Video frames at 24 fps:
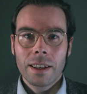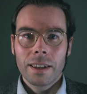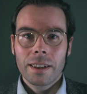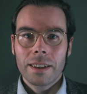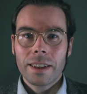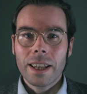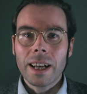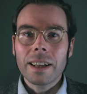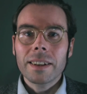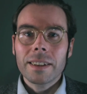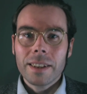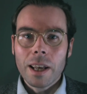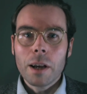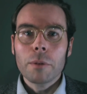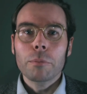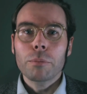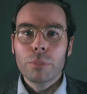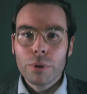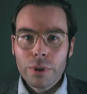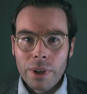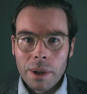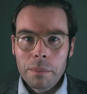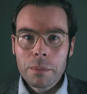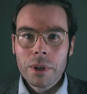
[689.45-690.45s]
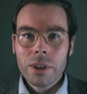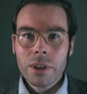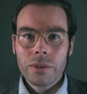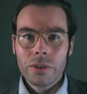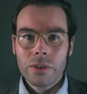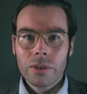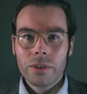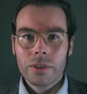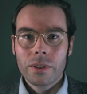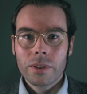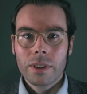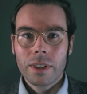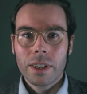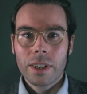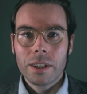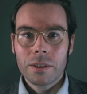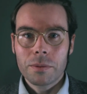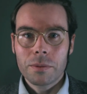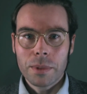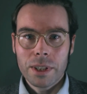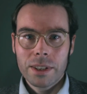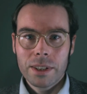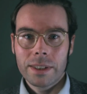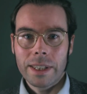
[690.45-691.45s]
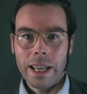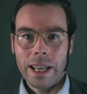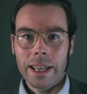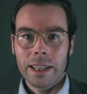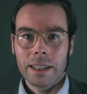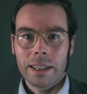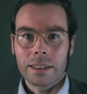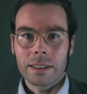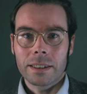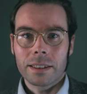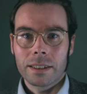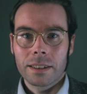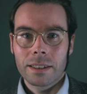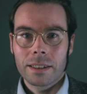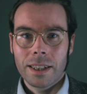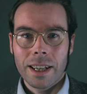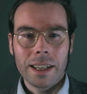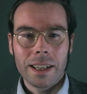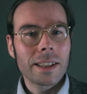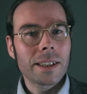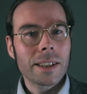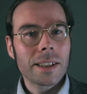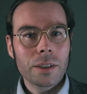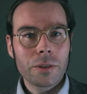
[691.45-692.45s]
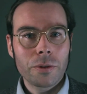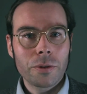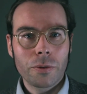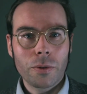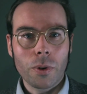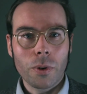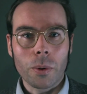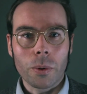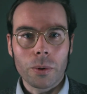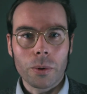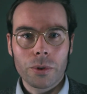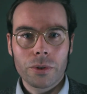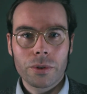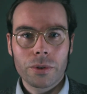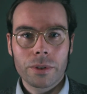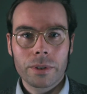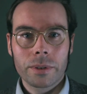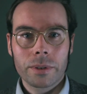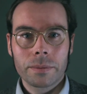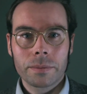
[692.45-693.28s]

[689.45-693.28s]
that that premise is mistaken, that it is false.